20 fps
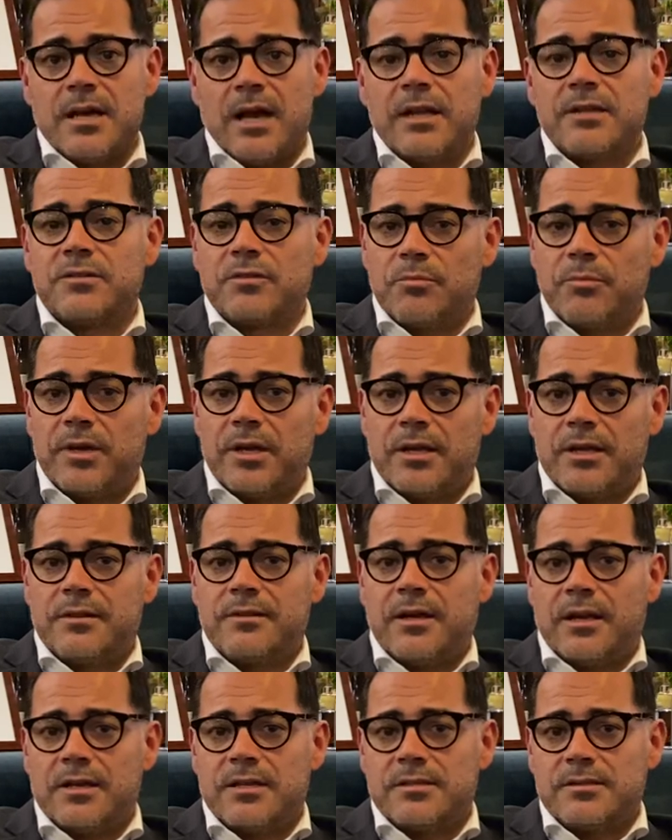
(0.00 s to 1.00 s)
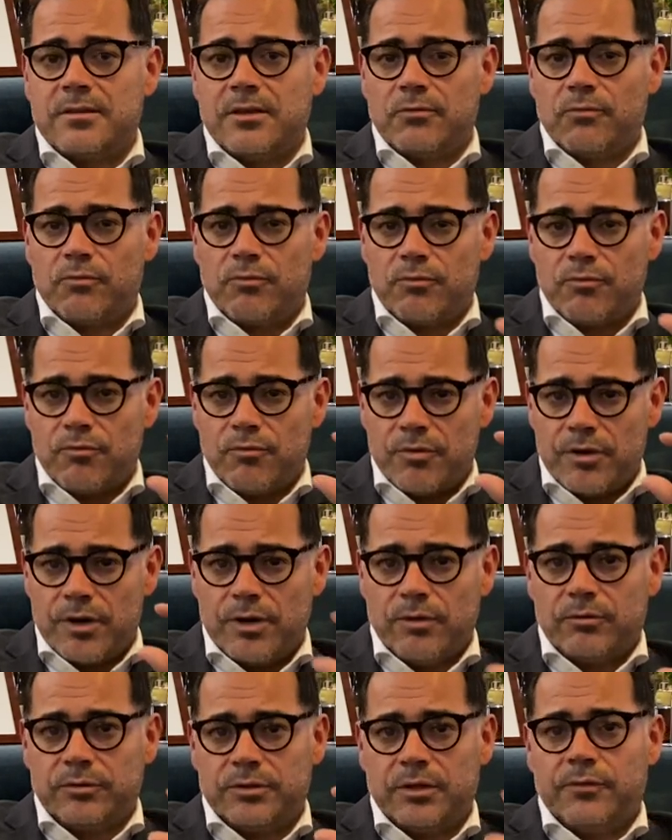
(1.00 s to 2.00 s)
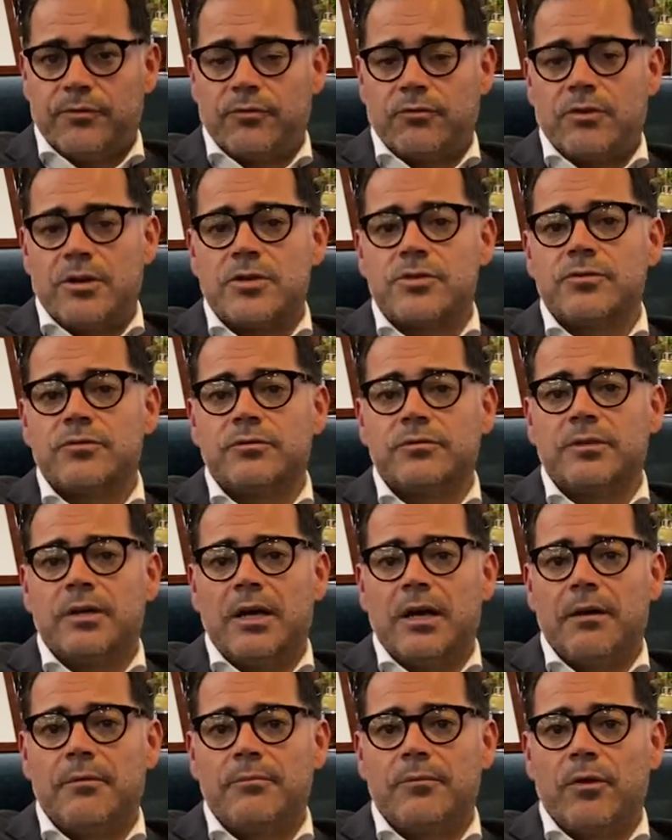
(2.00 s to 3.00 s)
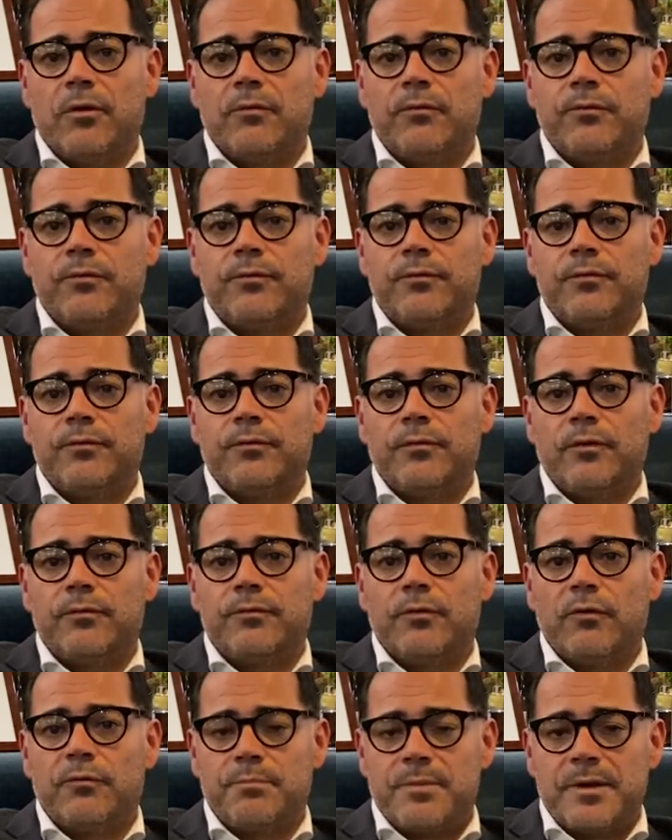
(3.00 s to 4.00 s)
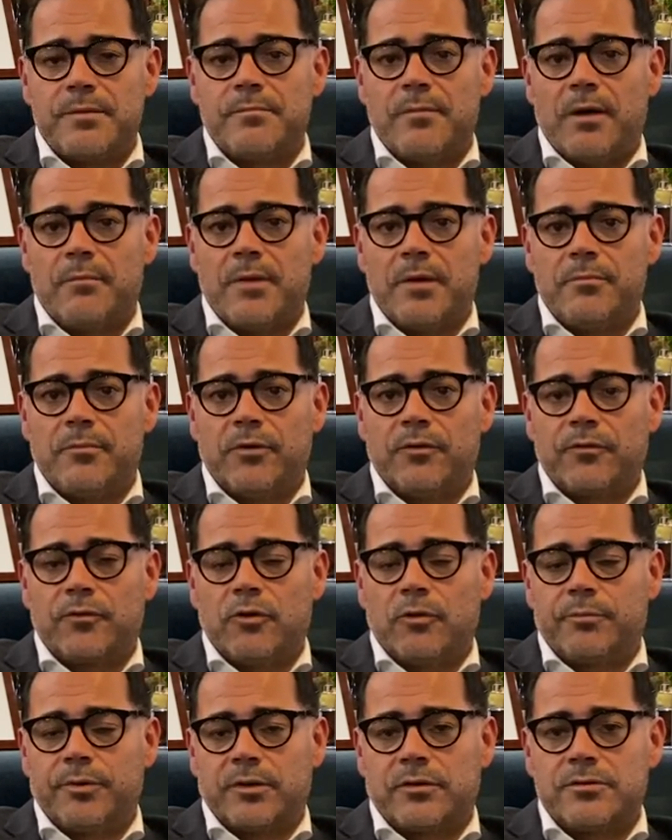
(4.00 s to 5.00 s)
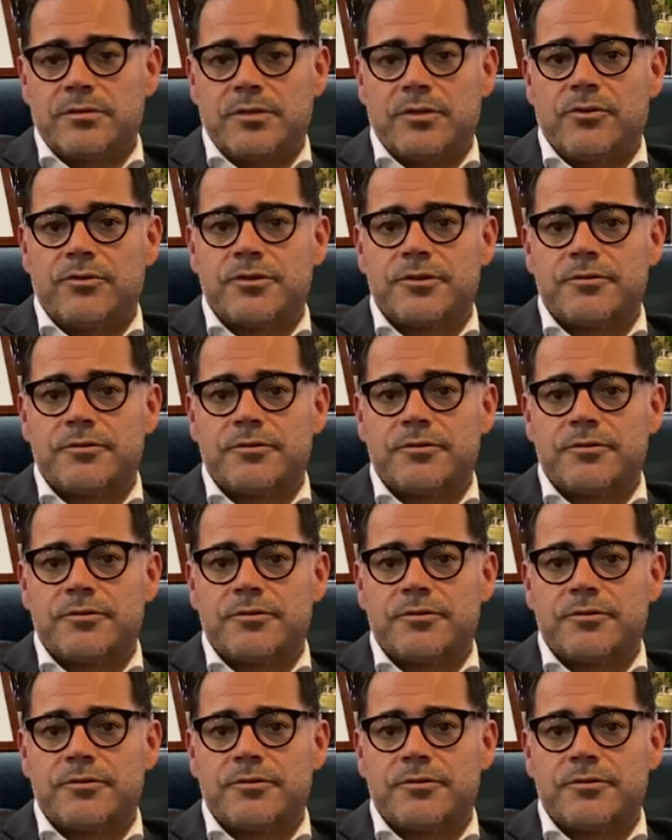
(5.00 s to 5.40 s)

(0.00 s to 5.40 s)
And to me, that is the real differential of being a member of Corporate Concierge.